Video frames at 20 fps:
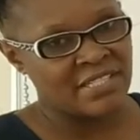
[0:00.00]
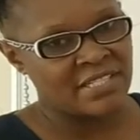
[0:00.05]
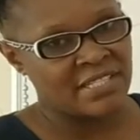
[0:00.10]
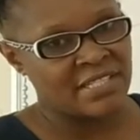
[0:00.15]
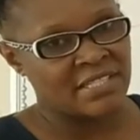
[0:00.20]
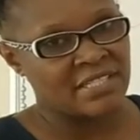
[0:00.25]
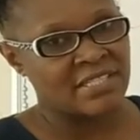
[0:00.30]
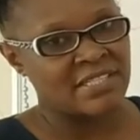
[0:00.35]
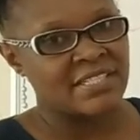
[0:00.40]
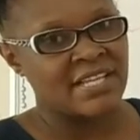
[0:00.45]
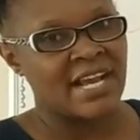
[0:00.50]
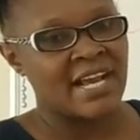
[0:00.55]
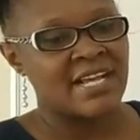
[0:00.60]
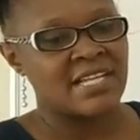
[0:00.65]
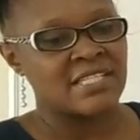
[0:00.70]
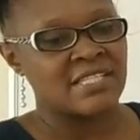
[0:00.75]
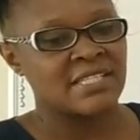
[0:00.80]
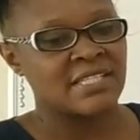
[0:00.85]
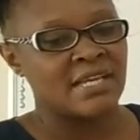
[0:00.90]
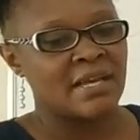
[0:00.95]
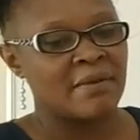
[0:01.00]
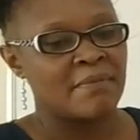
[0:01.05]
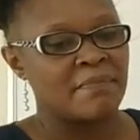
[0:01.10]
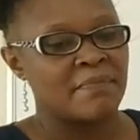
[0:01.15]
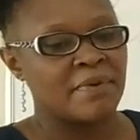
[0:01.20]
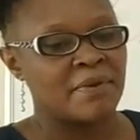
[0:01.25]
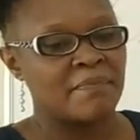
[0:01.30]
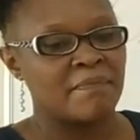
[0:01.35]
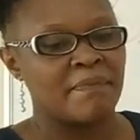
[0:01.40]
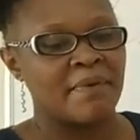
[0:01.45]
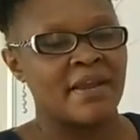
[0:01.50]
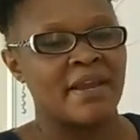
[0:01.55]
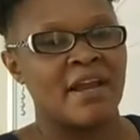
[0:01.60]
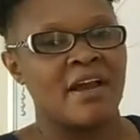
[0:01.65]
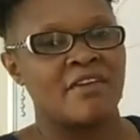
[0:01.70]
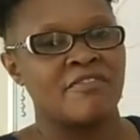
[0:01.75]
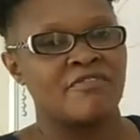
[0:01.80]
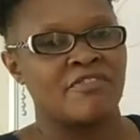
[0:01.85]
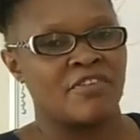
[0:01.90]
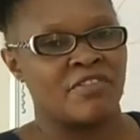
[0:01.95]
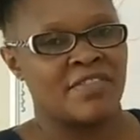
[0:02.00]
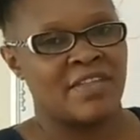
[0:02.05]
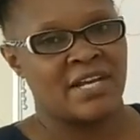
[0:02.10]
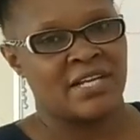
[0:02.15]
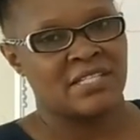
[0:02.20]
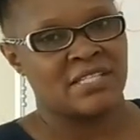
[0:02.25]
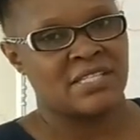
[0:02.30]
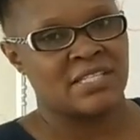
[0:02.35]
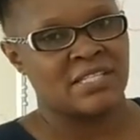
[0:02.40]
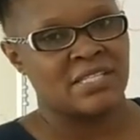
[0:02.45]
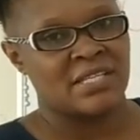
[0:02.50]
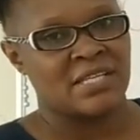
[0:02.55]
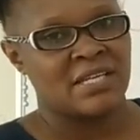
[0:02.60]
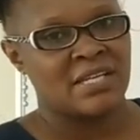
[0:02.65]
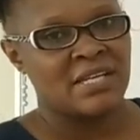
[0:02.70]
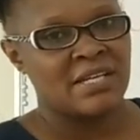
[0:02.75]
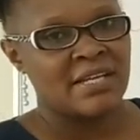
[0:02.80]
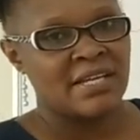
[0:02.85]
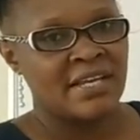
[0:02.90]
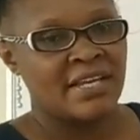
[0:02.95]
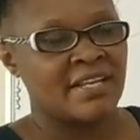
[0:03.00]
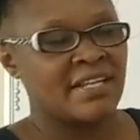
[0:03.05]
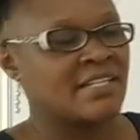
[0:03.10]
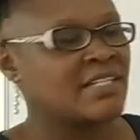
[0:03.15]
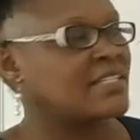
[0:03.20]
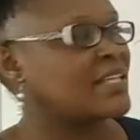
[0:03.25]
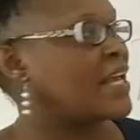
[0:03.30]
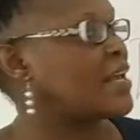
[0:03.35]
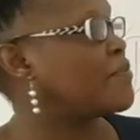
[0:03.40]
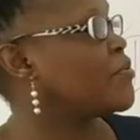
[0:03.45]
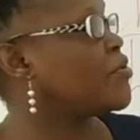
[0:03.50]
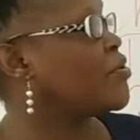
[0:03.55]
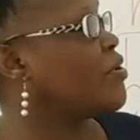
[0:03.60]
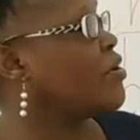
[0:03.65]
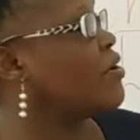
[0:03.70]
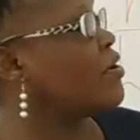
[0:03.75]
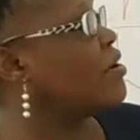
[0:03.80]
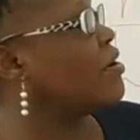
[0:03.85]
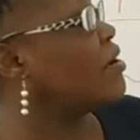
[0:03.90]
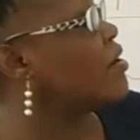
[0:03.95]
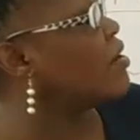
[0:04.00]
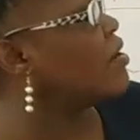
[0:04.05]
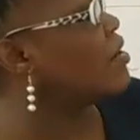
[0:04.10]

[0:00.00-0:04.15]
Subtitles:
it. Just prepare for that. Anytime you're